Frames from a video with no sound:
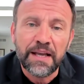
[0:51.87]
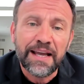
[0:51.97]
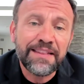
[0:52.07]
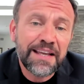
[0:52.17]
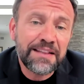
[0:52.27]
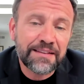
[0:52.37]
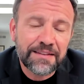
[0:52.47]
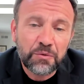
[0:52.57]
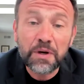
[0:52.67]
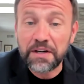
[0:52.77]
And then
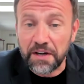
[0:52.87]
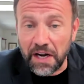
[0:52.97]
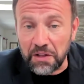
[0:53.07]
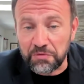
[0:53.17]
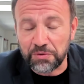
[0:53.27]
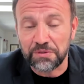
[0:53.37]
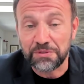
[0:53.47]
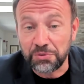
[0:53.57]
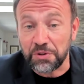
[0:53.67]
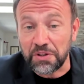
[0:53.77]
we're grateful
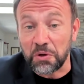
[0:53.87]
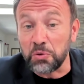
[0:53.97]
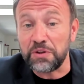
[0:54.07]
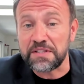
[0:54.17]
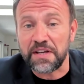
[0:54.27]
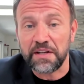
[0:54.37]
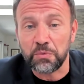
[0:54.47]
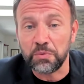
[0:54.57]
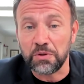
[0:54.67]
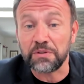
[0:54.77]
to the Good Design
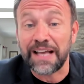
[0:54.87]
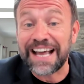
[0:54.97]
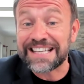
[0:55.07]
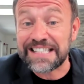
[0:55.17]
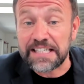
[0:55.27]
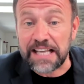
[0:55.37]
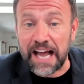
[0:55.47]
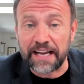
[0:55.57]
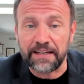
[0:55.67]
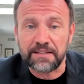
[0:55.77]
Award as
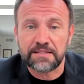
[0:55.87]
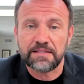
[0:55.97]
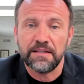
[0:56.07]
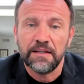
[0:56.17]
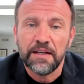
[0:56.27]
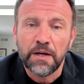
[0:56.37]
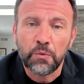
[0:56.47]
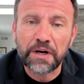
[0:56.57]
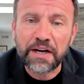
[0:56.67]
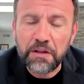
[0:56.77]
designers.
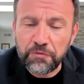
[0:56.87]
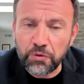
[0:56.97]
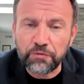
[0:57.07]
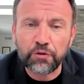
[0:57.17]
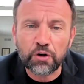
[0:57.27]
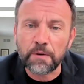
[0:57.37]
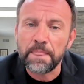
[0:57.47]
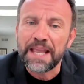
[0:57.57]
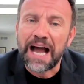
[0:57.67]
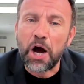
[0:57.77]
We're grateful for
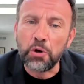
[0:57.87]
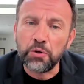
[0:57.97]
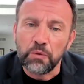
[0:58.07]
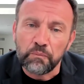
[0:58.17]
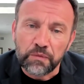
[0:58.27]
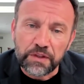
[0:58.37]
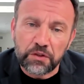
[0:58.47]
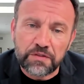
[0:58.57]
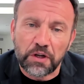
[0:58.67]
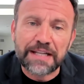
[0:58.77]
how
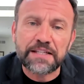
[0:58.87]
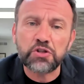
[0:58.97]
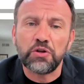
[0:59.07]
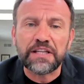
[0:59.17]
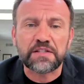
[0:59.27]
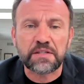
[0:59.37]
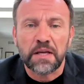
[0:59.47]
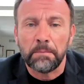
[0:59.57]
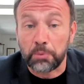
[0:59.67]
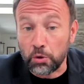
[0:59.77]
this organization is
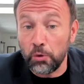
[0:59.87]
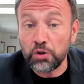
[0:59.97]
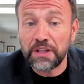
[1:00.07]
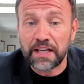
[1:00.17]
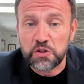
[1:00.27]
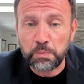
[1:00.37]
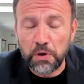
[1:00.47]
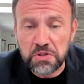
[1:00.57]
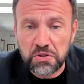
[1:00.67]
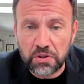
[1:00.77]
promoting and
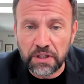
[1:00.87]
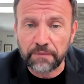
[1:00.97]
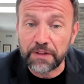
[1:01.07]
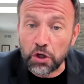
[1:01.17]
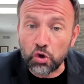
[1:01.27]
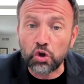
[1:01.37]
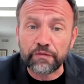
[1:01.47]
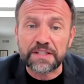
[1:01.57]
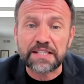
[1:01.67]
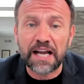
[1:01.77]
sponsoring the role of
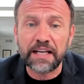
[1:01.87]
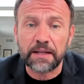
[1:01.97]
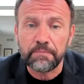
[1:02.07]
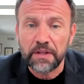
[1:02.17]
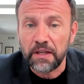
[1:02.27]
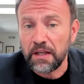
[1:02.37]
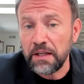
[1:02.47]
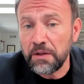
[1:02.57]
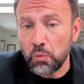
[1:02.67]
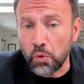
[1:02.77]
design
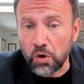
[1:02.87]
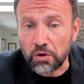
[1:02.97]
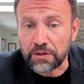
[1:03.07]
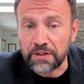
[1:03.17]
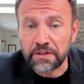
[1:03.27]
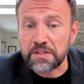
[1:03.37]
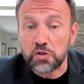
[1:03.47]
in the world, in the